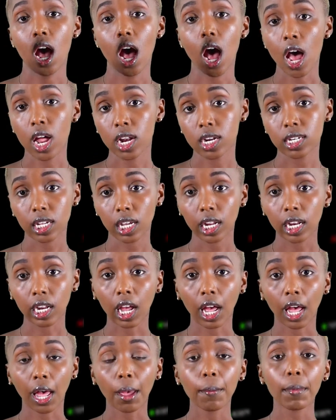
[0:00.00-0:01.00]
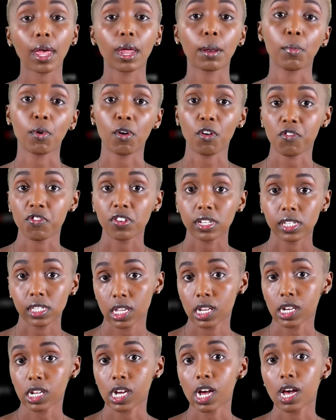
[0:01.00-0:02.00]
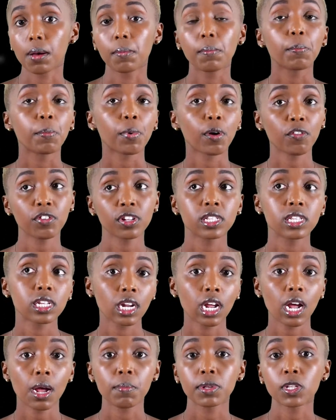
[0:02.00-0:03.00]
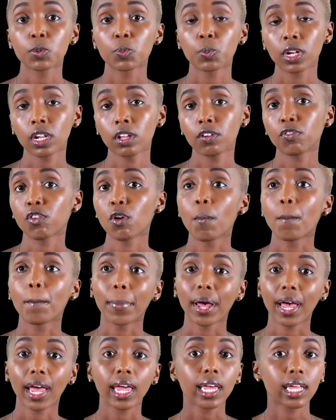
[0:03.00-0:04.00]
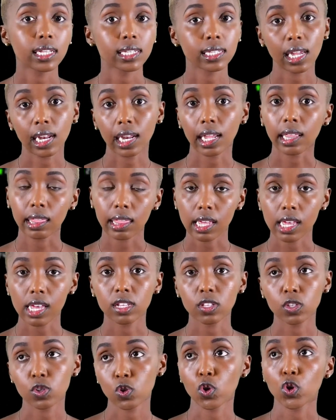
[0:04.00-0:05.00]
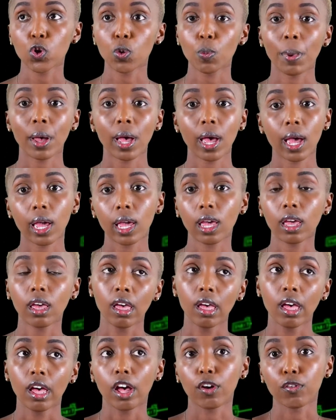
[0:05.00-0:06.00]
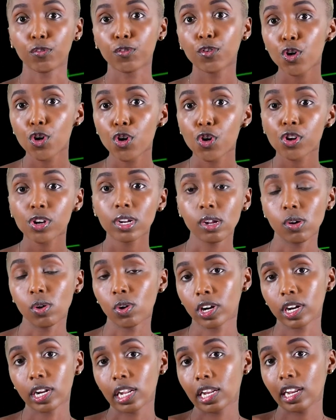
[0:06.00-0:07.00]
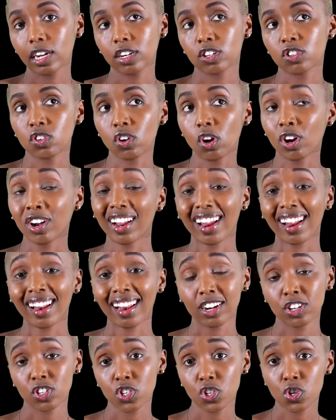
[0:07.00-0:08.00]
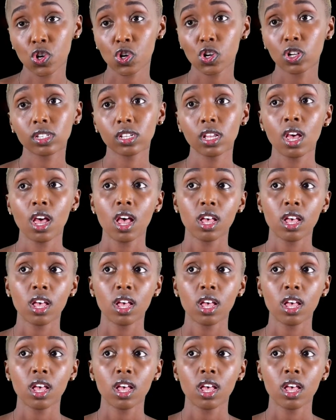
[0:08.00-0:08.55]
earned income and profits income. Profits income is purely from buying and selling things. So you buy a phone or an elect or electricals